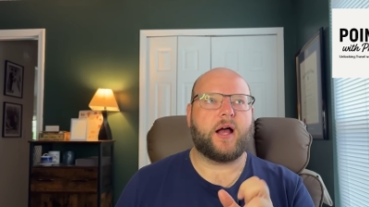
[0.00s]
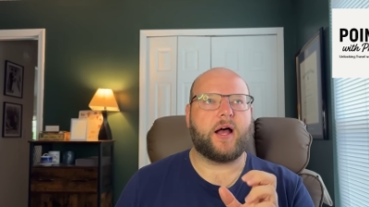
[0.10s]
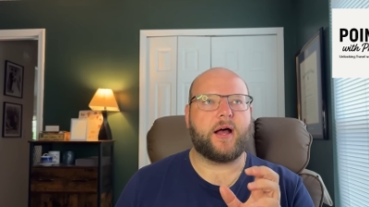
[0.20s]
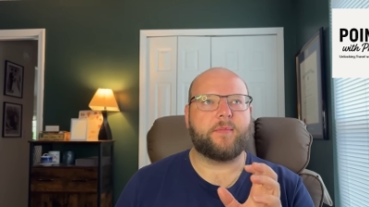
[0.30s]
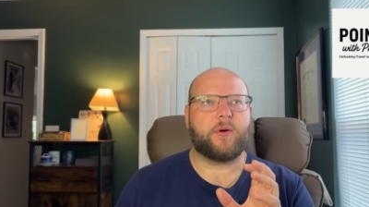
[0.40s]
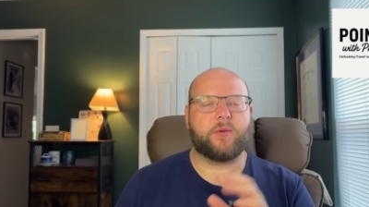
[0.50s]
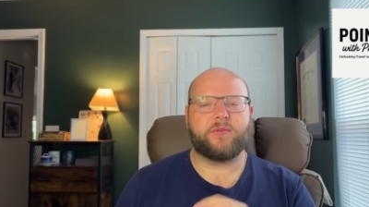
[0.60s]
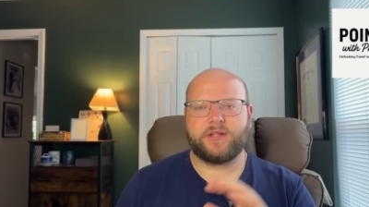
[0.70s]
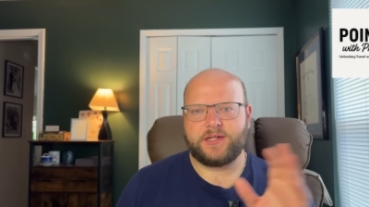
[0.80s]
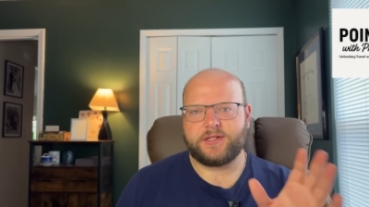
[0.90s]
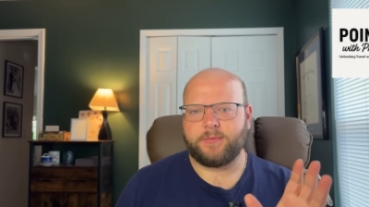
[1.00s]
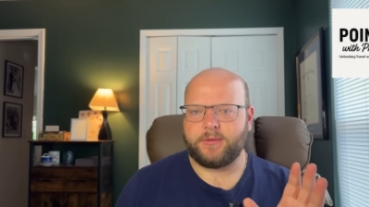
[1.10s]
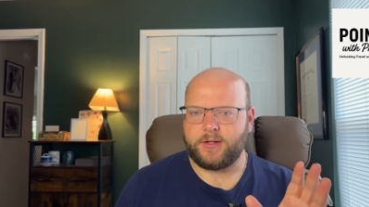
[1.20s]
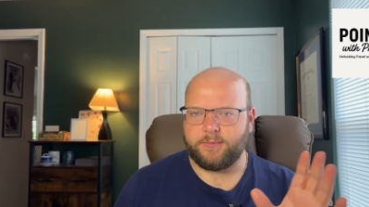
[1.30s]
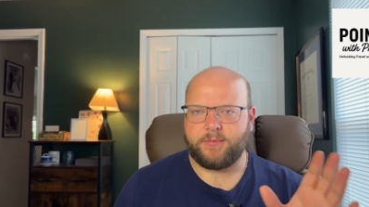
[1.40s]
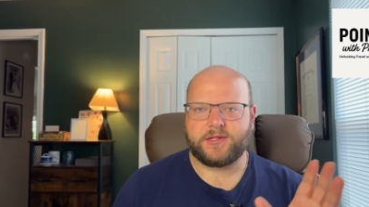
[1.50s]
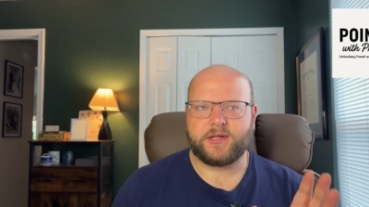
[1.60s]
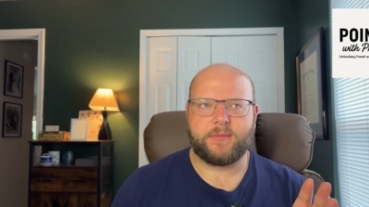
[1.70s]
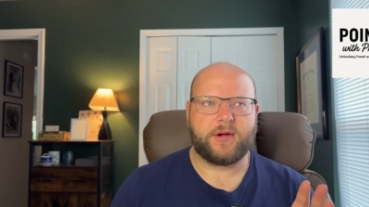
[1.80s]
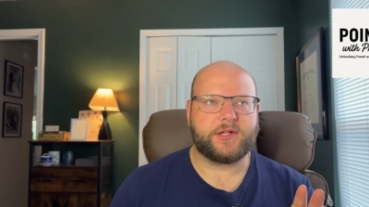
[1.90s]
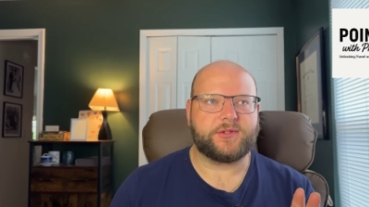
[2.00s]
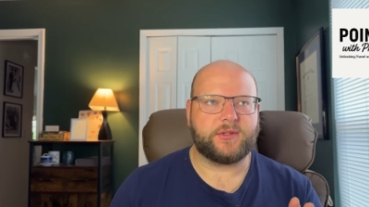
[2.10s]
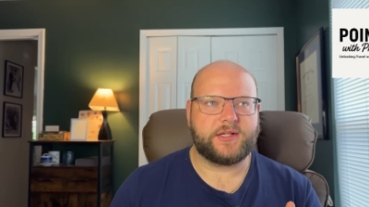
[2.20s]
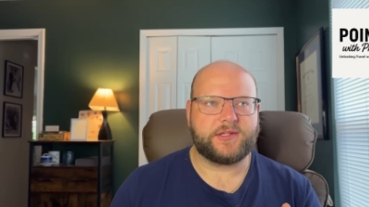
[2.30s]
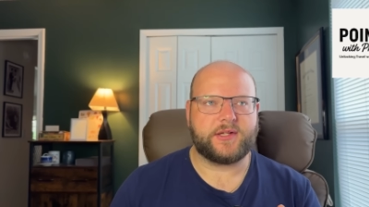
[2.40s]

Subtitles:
or released basically a press release